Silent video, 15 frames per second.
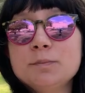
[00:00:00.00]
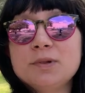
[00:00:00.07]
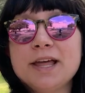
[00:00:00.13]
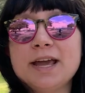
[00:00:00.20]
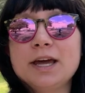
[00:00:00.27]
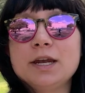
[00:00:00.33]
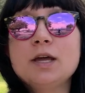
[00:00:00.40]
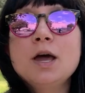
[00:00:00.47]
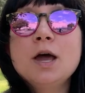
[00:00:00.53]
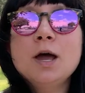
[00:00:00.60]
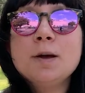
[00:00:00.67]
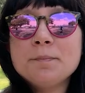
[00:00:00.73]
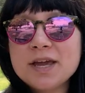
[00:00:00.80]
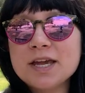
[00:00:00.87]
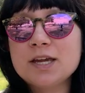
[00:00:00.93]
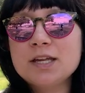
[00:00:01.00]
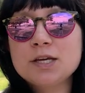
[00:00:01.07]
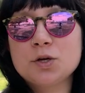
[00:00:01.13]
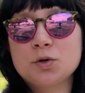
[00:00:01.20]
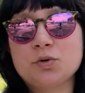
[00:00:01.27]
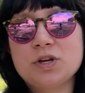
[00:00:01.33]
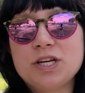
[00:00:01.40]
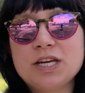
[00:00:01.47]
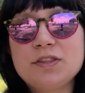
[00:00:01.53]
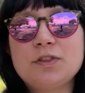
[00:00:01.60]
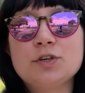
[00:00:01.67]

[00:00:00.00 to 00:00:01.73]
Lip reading: plan, pick an ingredient